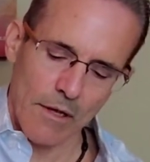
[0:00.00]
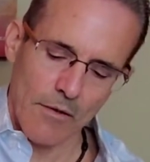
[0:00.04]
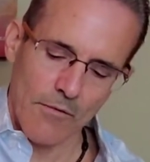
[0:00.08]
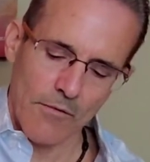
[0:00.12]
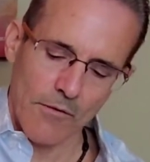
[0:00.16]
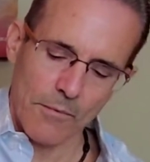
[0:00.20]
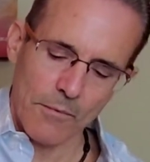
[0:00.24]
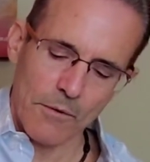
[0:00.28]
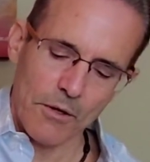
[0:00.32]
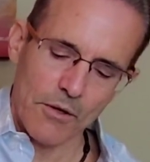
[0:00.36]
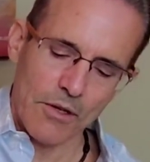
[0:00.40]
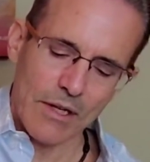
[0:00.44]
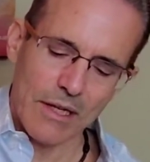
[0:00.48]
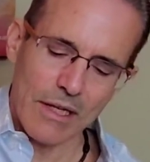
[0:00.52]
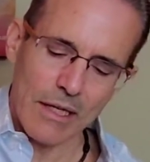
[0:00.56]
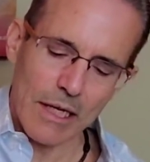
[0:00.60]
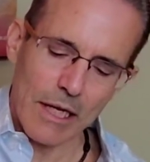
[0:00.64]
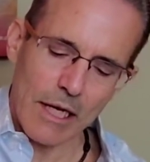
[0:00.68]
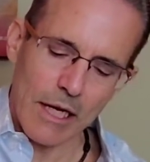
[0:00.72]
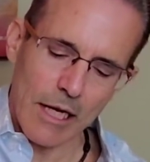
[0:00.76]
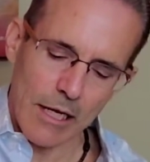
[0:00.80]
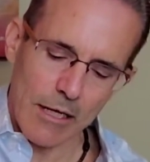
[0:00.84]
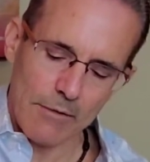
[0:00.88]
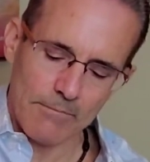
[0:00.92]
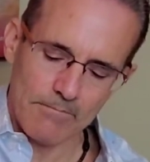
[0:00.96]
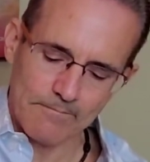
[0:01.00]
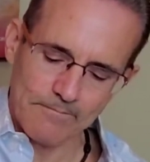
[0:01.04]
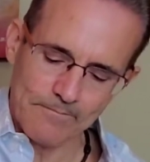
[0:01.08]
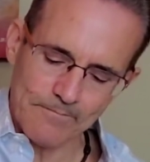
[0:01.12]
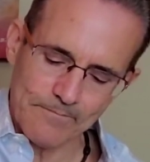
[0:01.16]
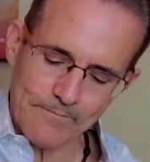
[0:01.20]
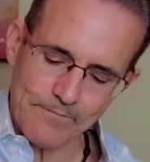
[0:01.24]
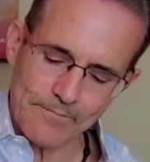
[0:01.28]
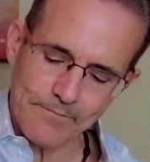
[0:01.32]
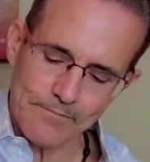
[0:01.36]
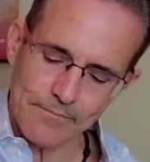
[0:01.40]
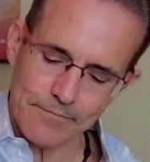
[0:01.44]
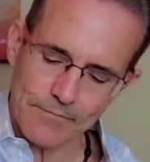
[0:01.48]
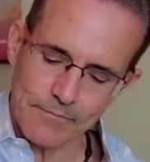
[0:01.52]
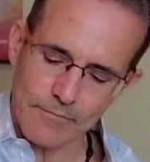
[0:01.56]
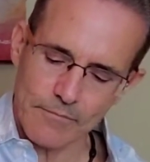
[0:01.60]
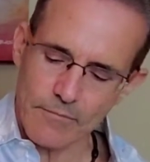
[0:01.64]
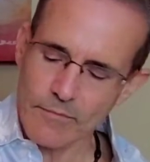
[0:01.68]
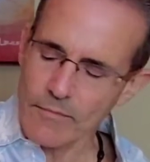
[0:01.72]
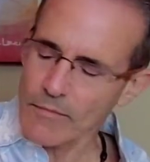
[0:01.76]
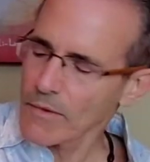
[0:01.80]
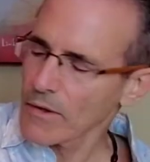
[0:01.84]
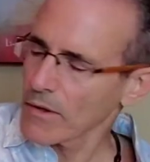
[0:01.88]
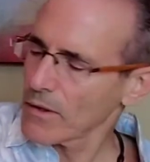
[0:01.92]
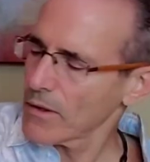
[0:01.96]
from your DNA.
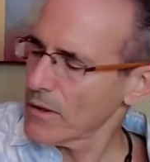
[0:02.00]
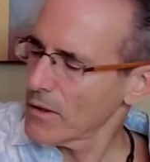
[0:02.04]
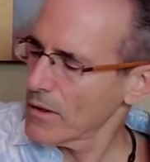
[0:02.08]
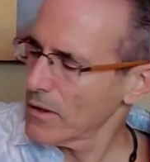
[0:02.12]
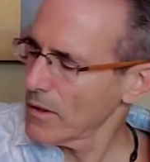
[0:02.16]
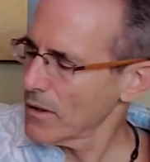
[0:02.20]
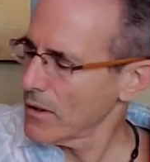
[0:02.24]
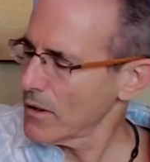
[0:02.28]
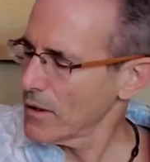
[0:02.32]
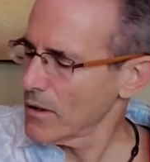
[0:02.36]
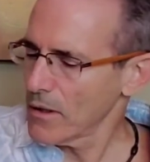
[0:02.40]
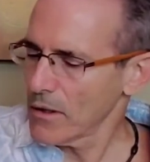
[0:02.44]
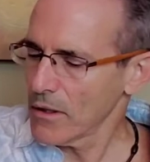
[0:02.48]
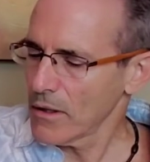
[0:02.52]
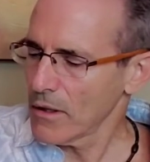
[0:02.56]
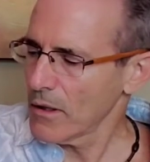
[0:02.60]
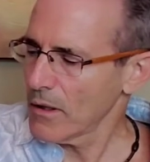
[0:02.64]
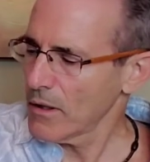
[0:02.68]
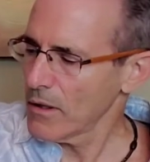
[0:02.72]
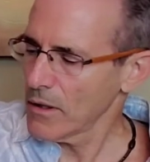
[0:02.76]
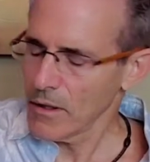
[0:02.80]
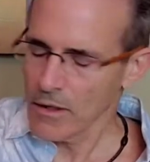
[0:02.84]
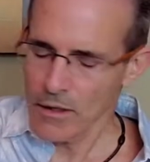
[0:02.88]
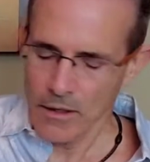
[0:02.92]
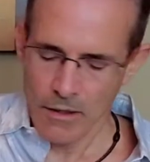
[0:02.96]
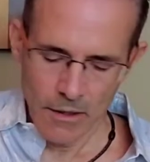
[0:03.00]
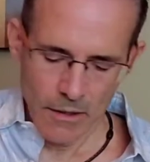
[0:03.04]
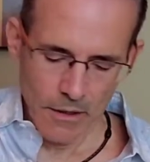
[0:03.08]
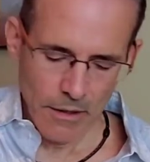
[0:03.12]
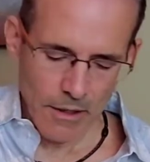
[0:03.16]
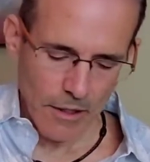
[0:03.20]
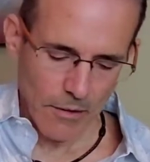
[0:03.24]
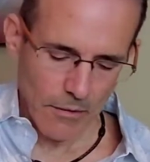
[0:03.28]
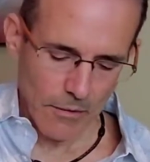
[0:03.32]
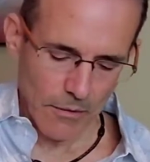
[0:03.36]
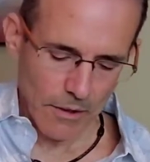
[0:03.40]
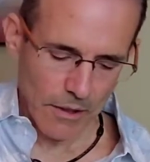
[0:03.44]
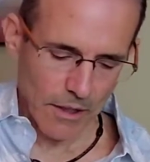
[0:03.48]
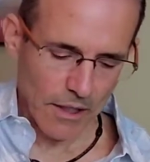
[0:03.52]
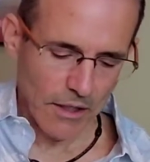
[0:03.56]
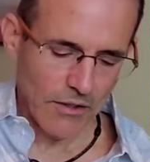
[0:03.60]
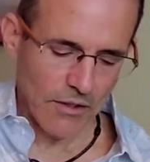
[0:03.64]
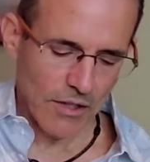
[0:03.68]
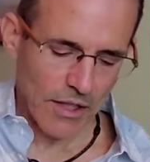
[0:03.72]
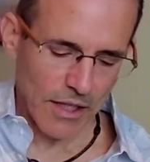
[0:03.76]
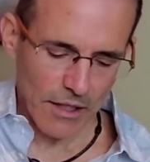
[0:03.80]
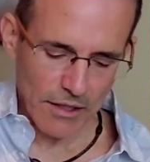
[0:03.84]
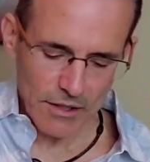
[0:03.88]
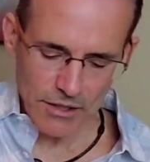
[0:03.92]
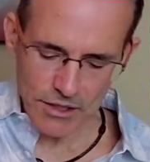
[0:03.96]
It really
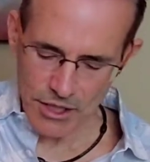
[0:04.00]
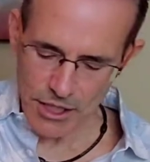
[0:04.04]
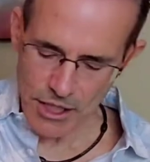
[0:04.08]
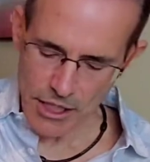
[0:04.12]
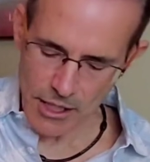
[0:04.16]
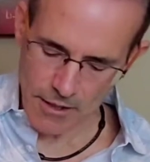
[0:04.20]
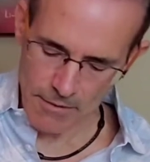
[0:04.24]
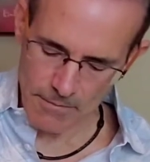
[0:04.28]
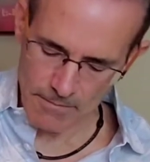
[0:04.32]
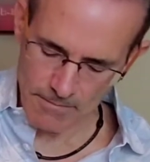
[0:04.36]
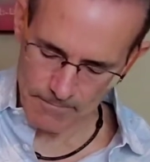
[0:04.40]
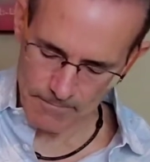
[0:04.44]
tells you